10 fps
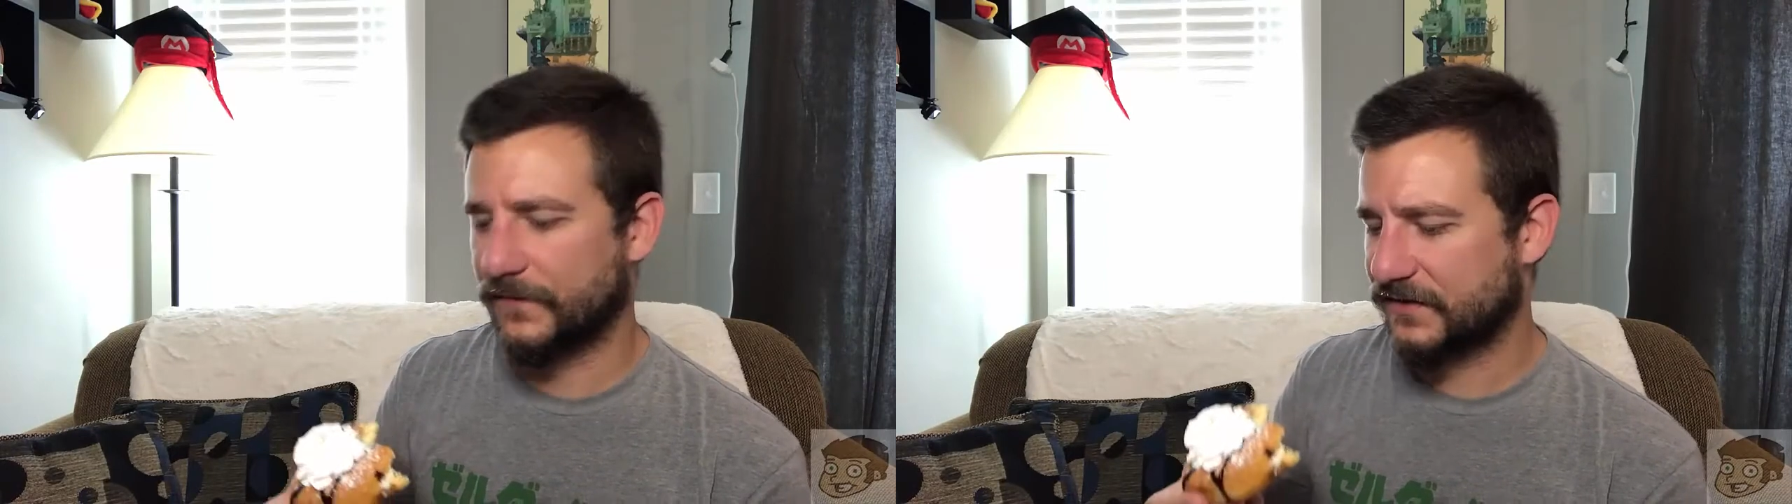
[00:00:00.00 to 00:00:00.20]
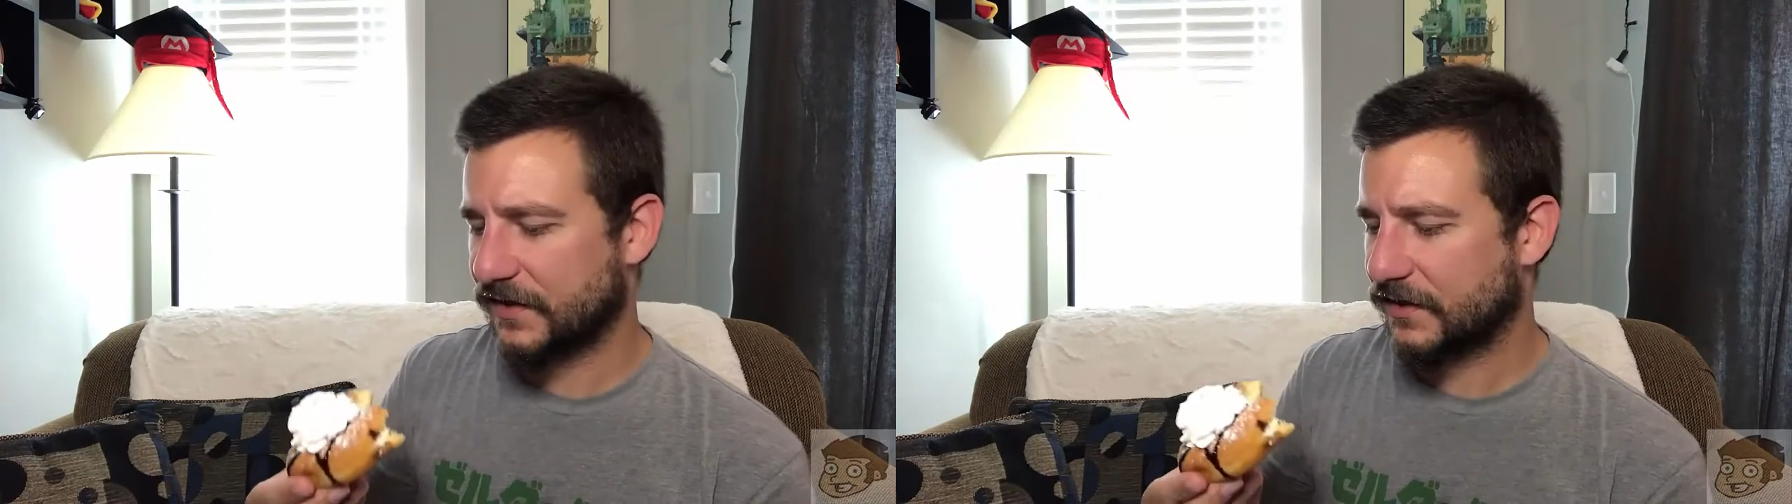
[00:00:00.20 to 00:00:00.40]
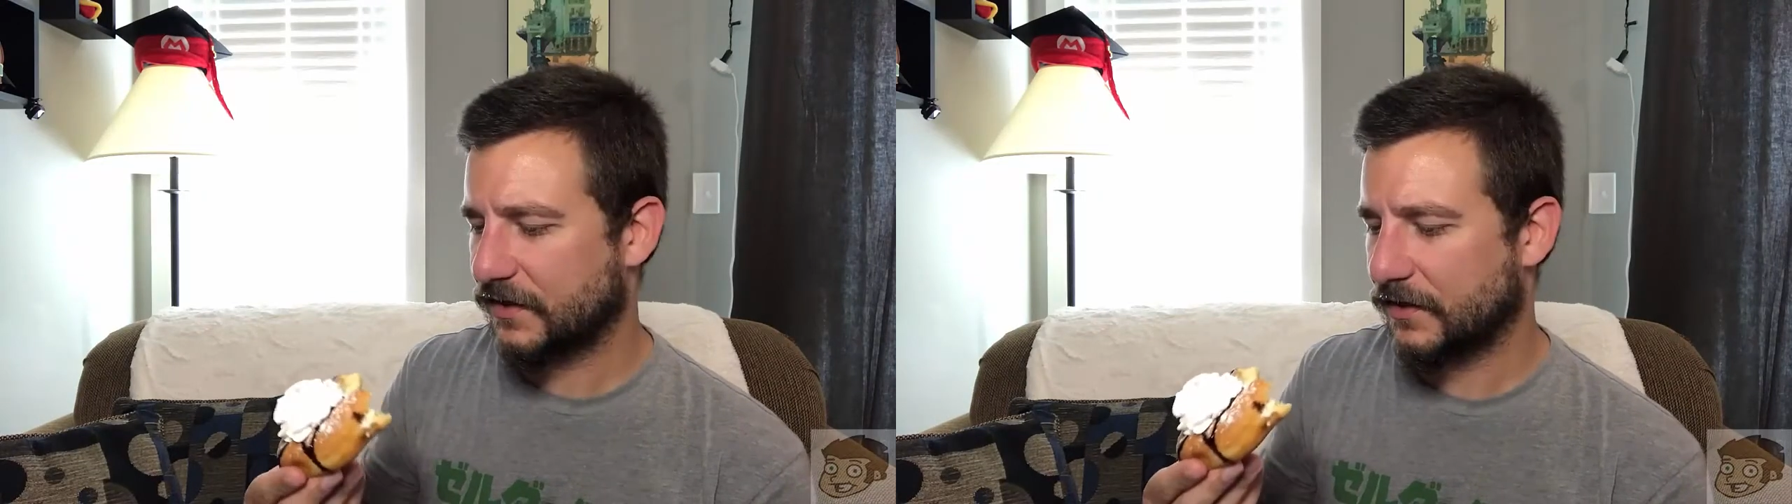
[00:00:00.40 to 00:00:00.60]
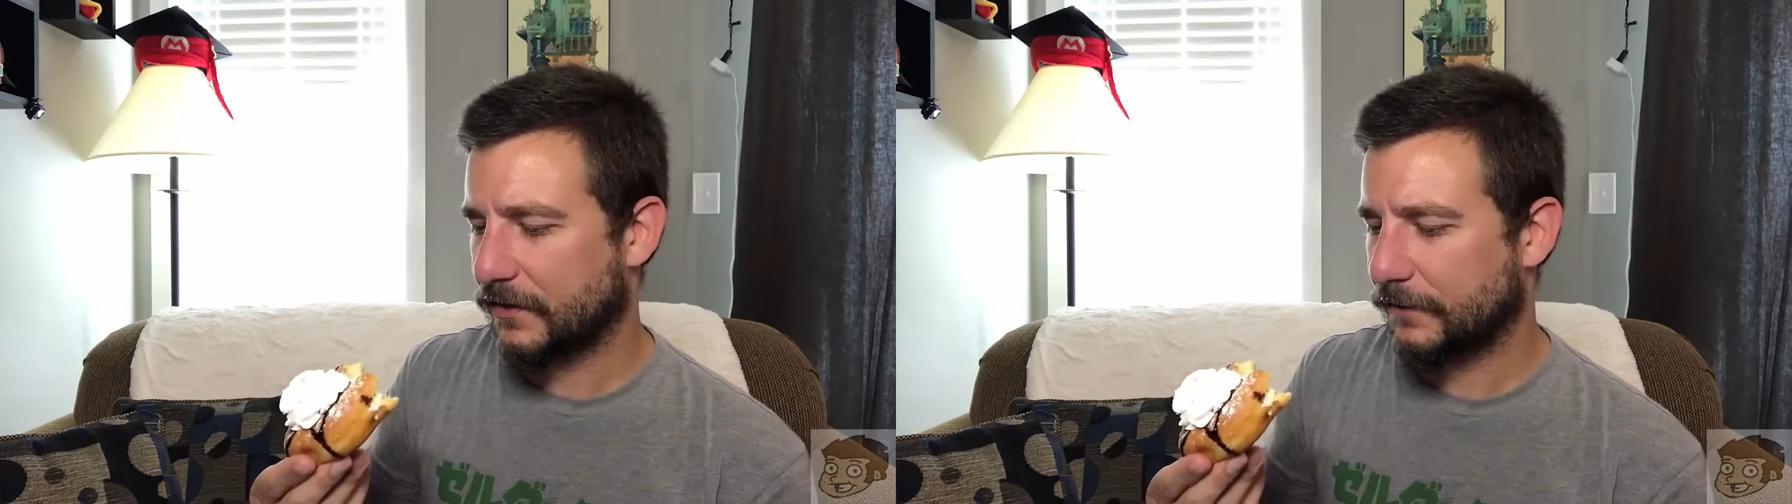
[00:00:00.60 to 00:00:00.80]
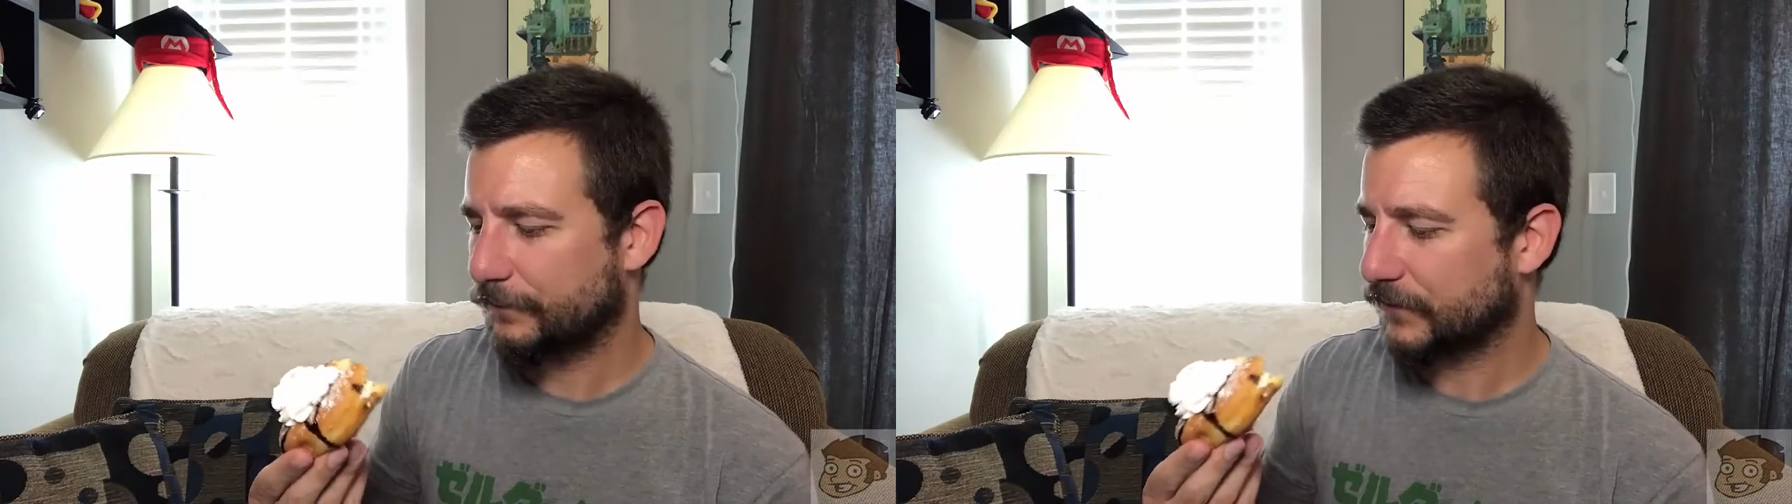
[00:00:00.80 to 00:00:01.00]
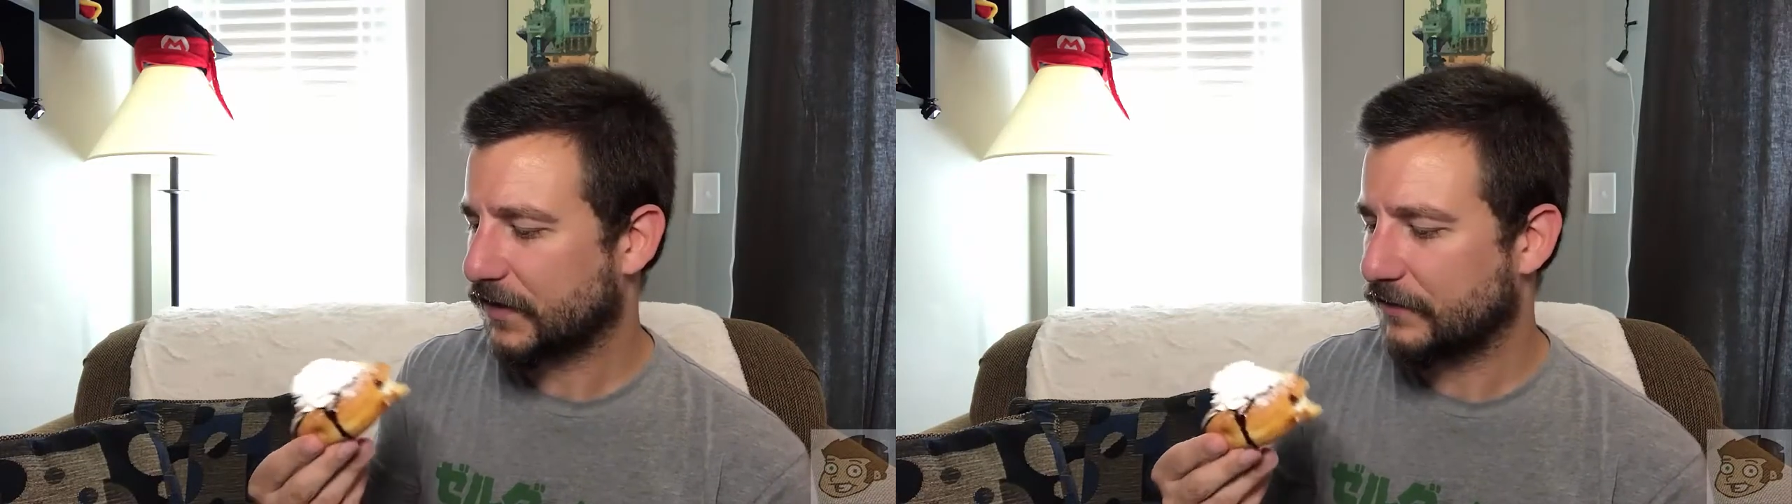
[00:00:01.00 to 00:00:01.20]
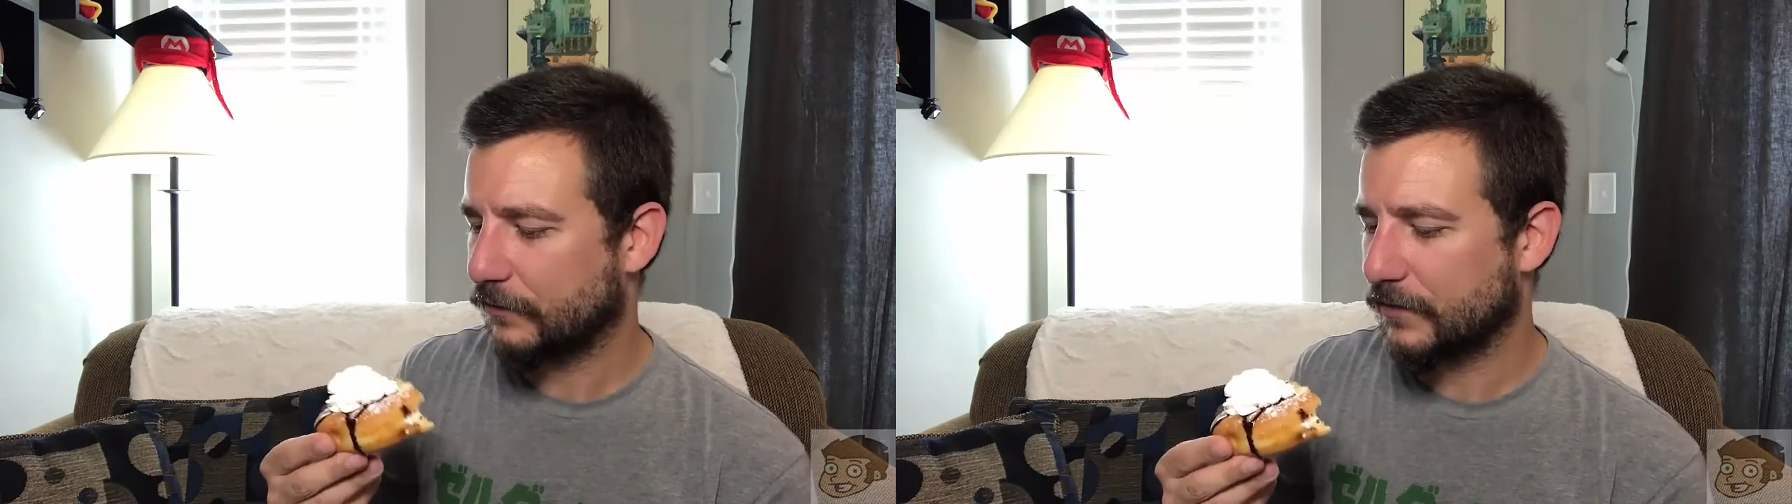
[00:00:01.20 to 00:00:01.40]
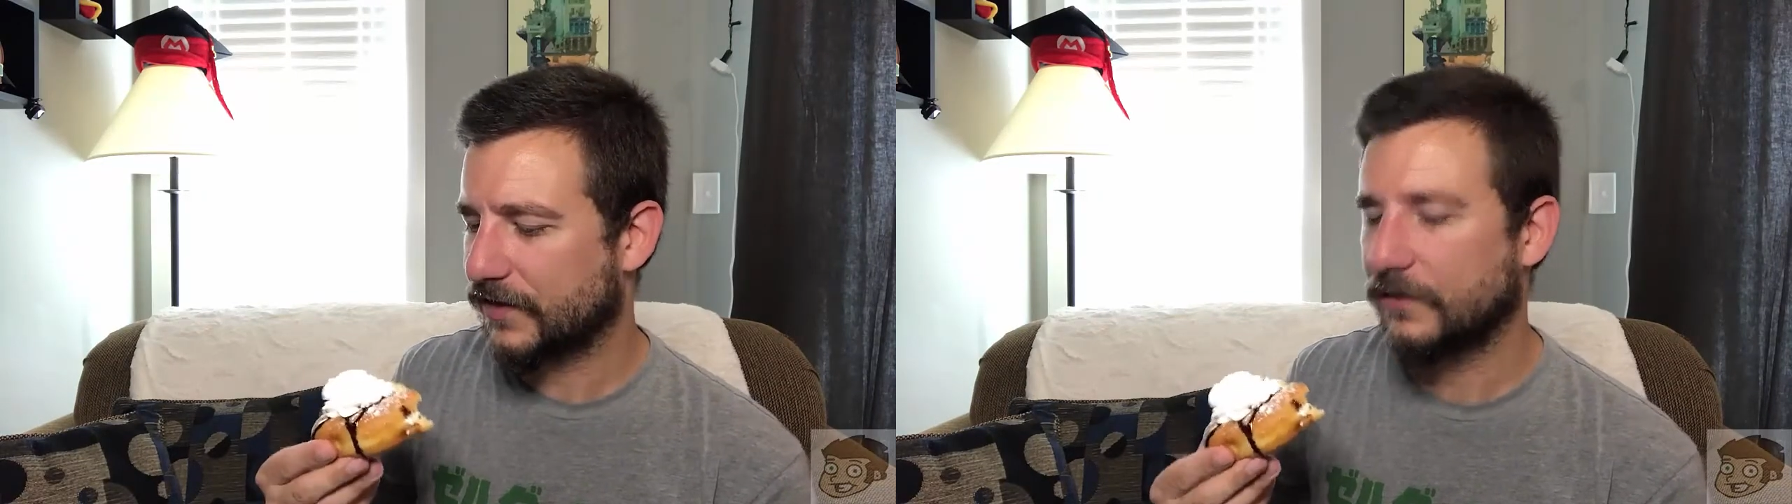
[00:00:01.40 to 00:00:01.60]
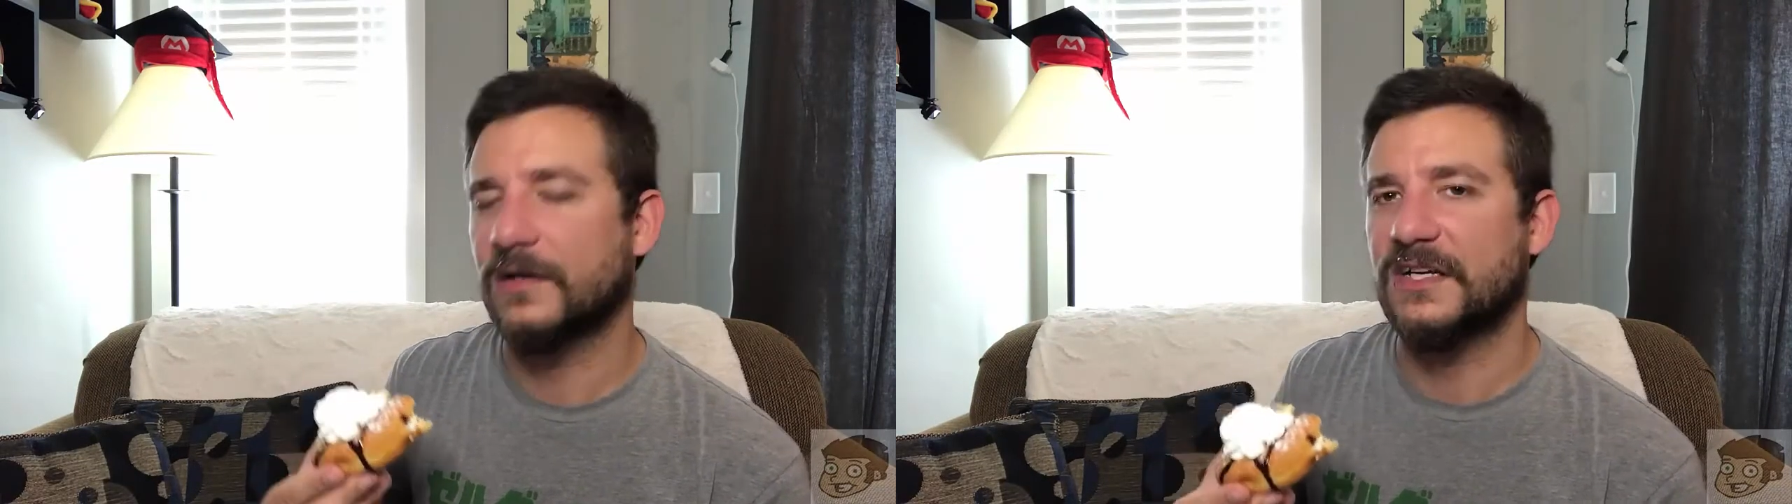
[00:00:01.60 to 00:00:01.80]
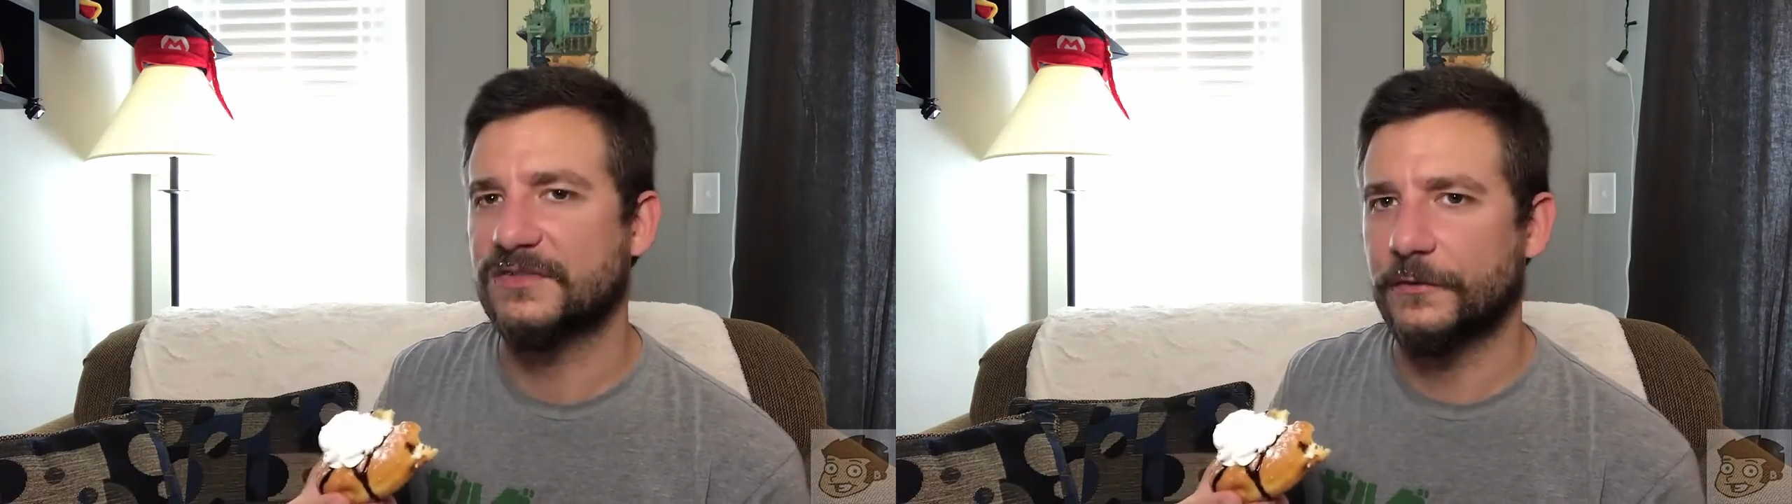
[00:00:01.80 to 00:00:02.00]
It's like a kind of a regular
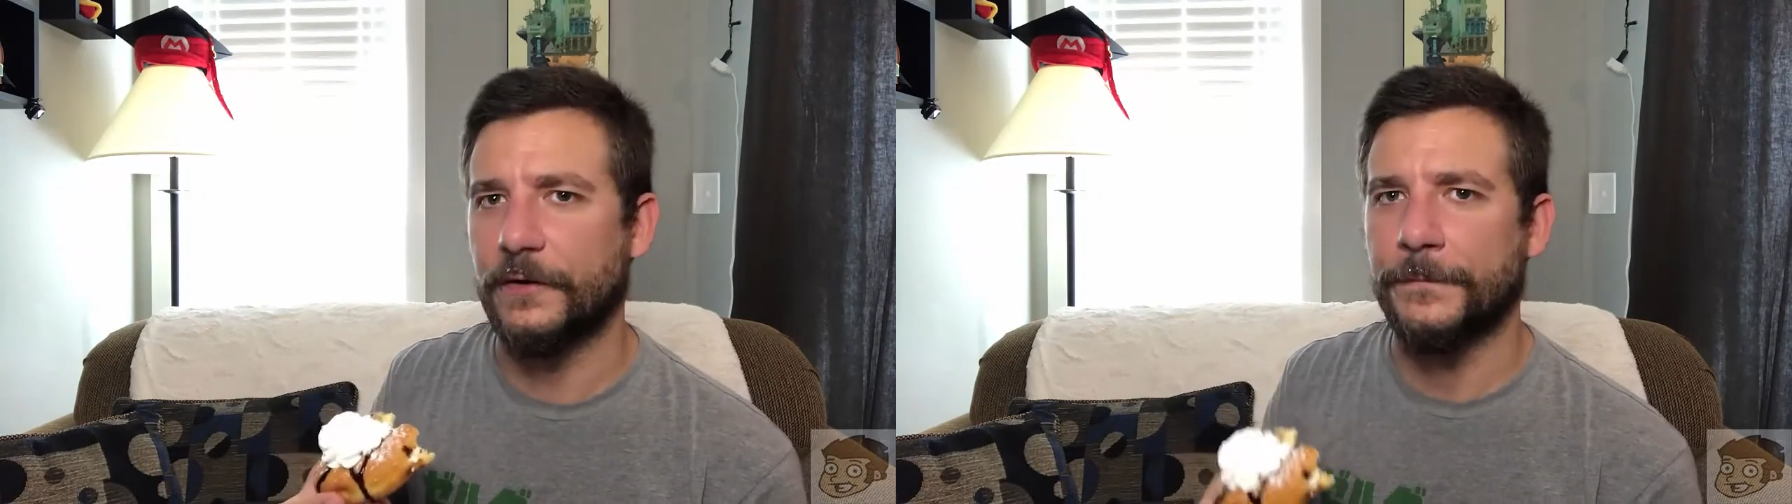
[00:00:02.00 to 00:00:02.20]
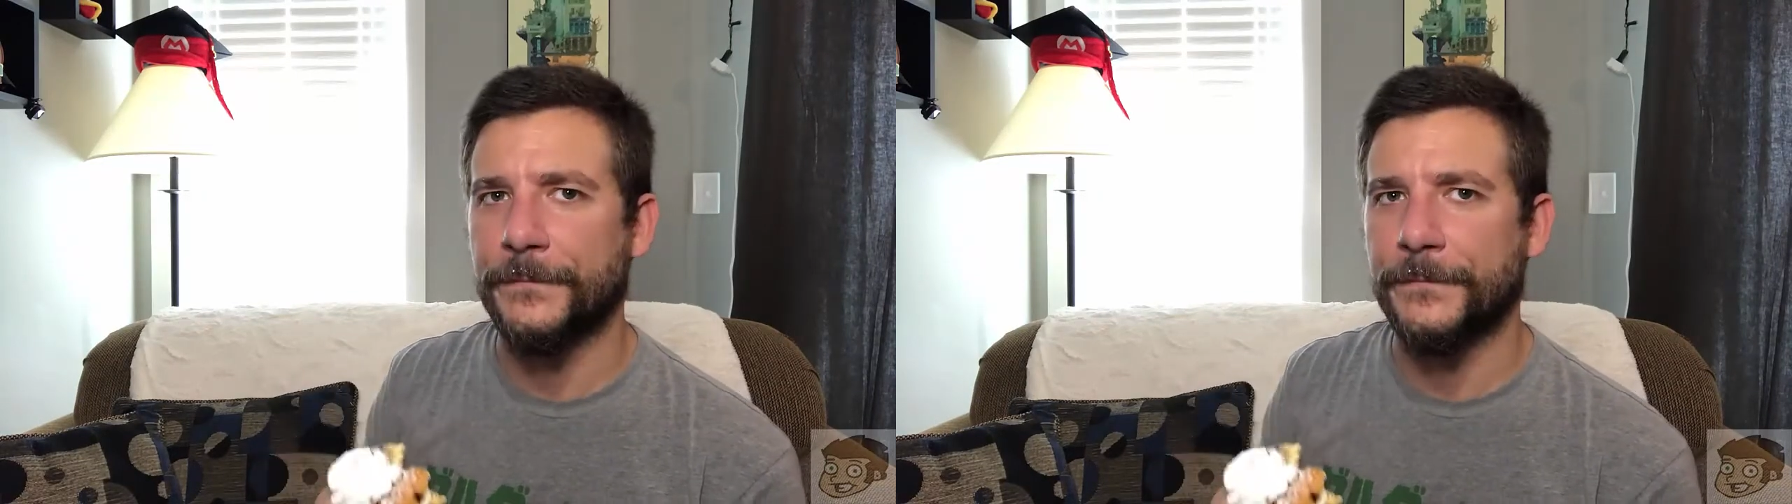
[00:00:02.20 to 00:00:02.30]
custard.